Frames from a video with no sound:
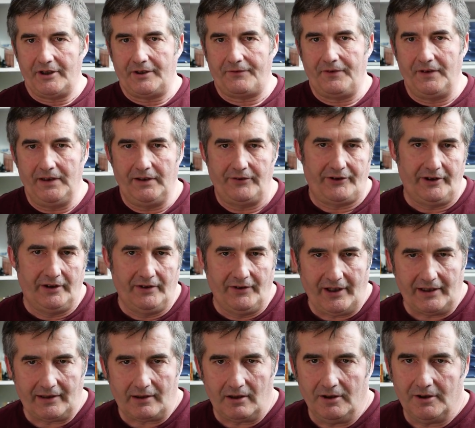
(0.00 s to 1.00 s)
not finished. In
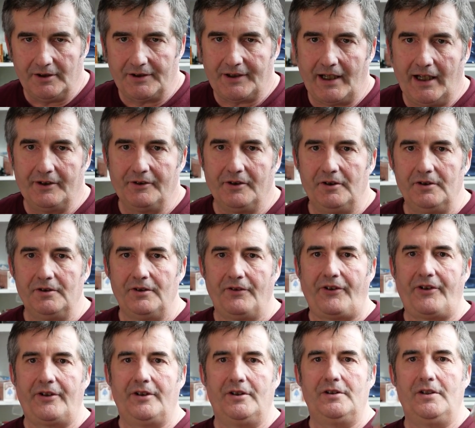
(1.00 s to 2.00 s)
that lot, I
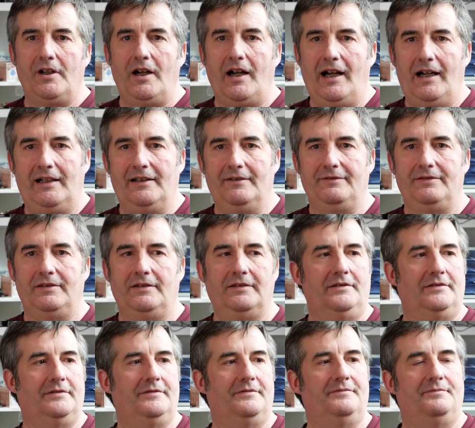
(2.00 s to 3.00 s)
also have
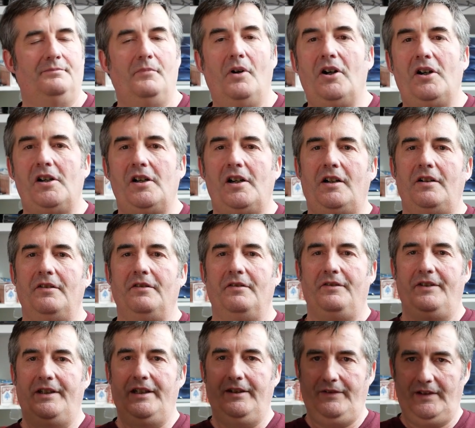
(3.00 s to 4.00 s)
more
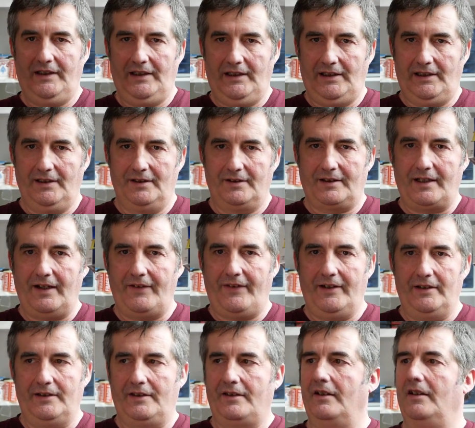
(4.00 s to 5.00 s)
DVD
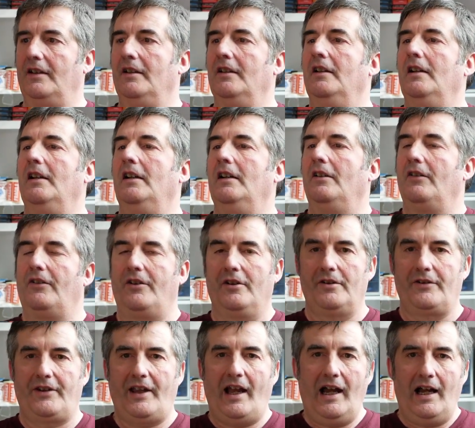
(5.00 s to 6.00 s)
cassettes.
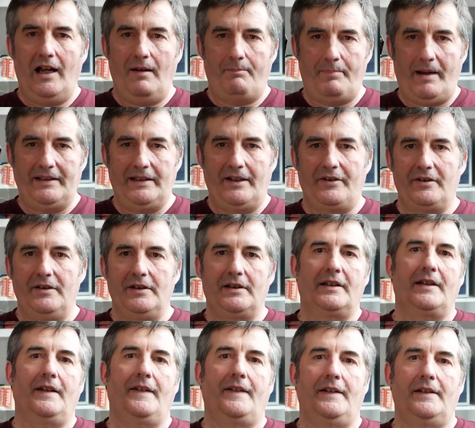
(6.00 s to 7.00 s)
Those are
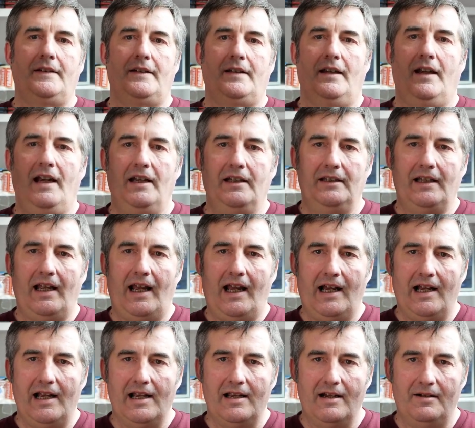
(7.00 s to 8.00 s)
Panasonic cassettes, and
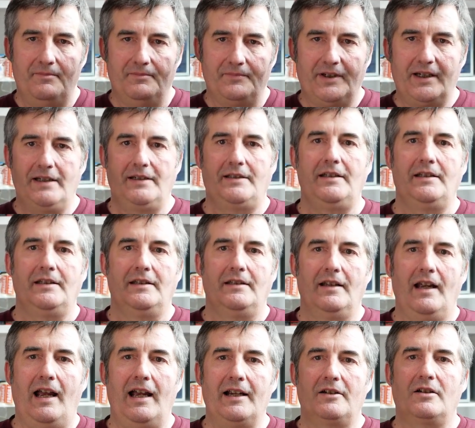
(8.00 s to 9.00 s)
I am
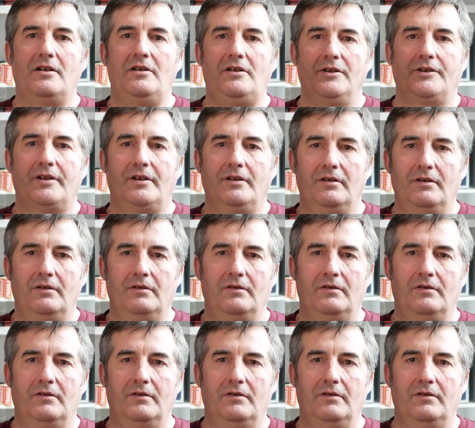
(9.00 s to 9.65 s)
gated. I can't